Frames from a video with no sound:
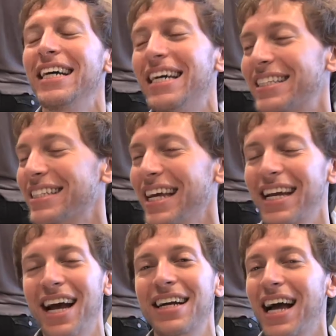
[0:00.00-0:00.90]
It's
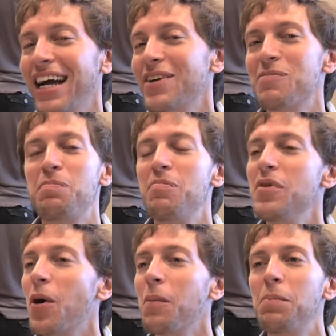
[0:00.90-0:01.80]
like a kind of,
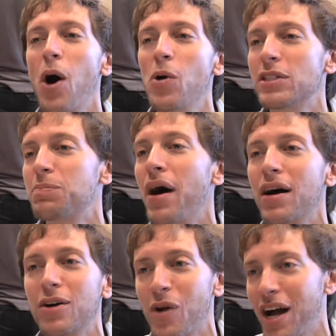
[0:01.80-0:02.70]
you know,
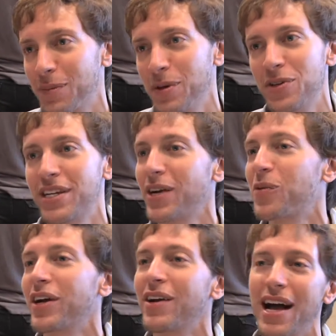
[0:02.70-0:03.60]
post-punk rock music
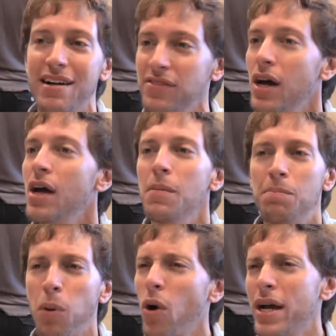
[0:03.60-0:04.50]
where you have
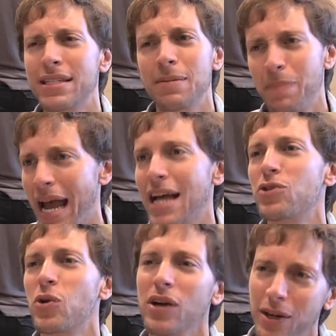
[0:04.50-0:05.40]
boys and
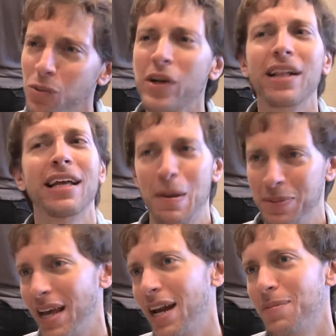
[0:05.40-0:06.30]
bands who are like really
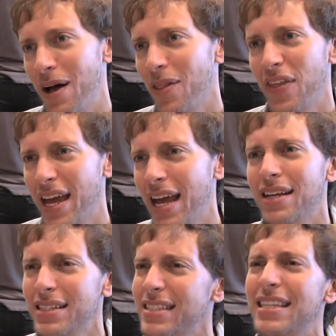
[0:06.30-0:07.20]
upset about
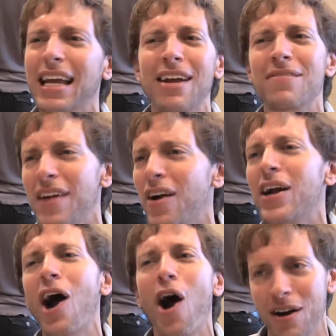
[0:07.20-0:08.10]
things and singing very
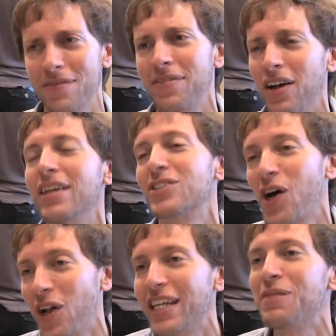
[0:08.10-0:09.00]
heartfelt. It's
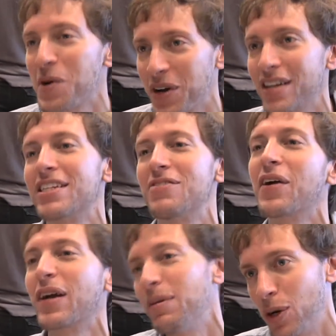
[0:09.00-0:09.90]
called emo because it's
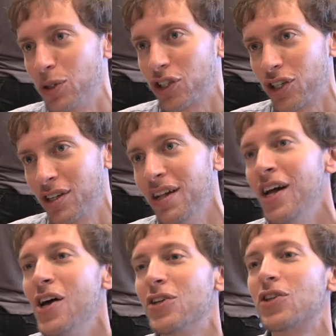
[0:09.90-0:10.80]
very emotional.
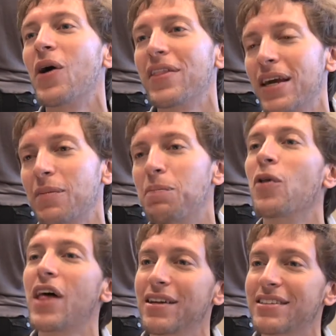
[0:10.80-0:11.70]
So I think
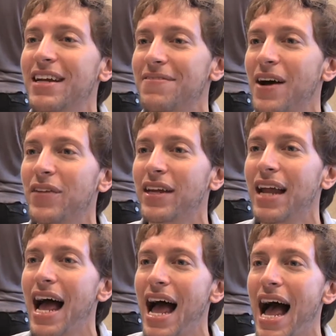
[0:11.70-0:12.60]
both Alex and I found that
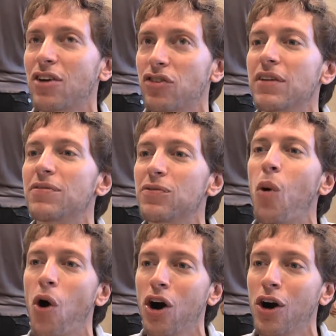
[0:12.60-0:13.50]
actually
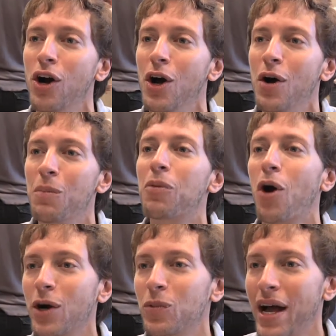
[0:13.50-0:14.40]
for
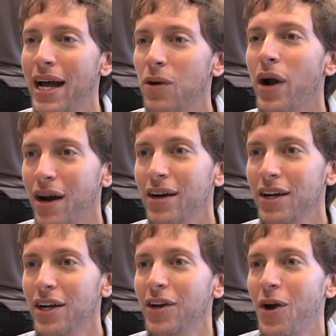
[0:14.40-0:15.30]
Broadway, where
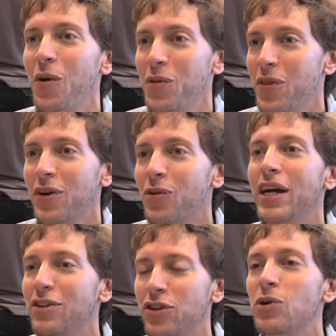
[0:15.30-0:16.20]
you know the
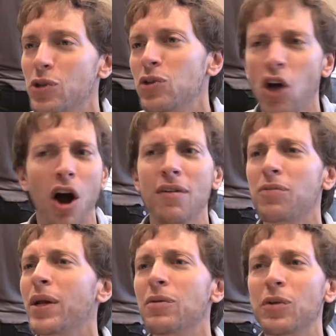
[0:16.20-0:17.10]
great show tunes are
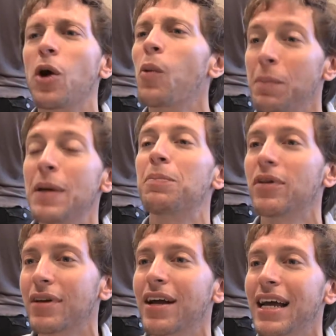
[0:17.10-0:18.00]
when you know when
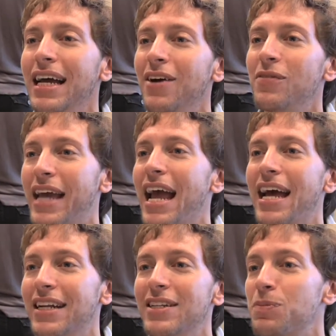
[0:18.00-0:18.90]
people
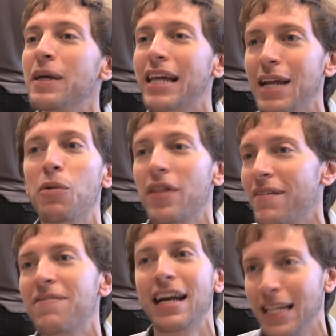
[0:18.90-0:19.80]
can't speak anymore, they
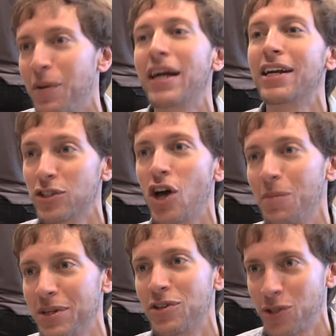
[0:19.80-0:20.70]
finally break into song
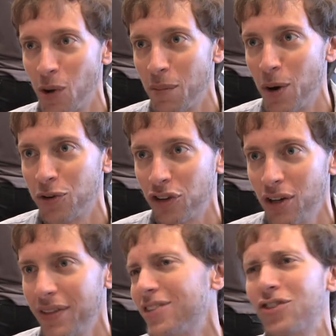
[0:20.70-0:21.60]
because they're so
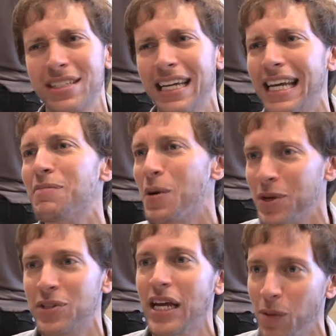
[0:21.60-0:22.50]
emotional. That's just like emo
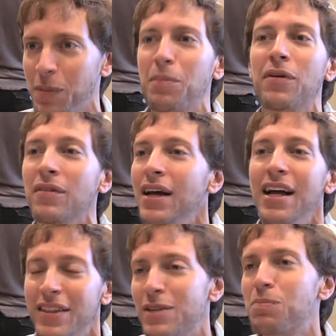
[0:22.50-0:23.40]
music, where people,
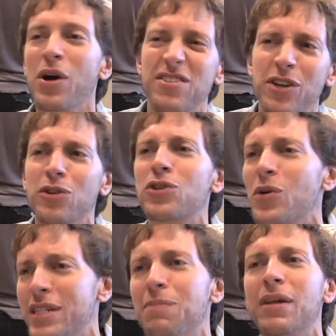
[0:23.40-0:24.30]
these boys feel so
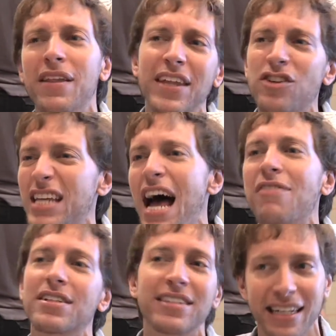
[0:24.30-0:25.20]
deeply that they just have
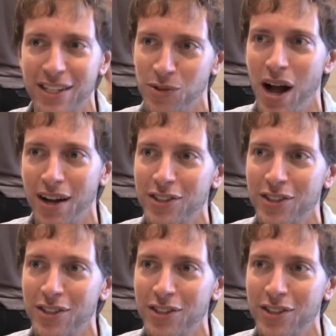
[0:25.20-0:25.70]
to sing this rock